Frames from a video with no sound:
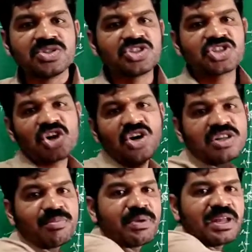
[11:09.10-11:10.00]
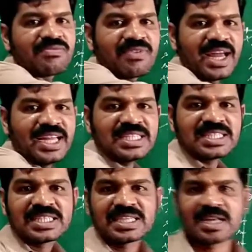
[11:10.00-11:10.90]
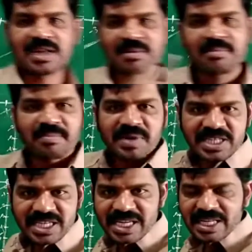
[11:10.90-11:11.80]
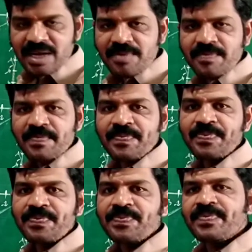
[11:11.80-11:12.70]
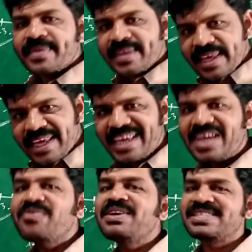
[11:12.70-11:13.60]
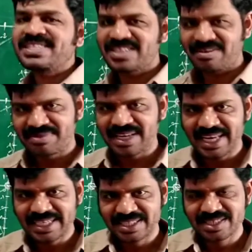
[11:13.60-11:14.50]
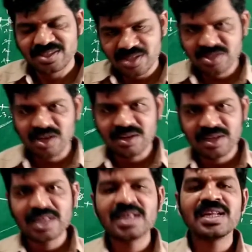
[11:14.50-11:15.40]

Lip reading: draw the pair of lines by taking the equations of the lines. That's all.